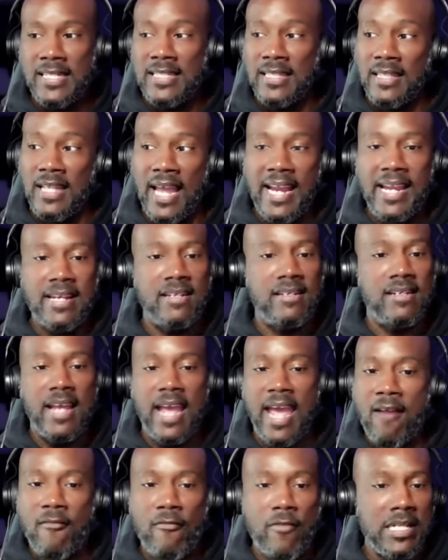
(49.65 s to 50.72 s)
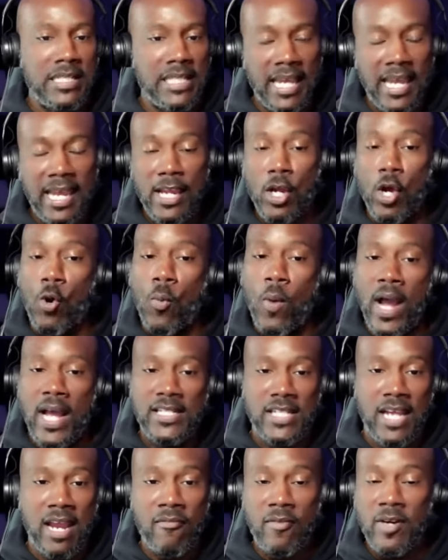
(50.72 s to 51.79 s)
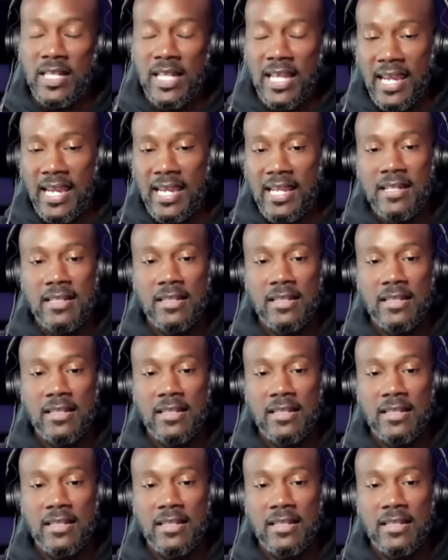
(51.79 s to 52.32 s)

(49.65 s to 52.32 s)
Like everything, go watch everything.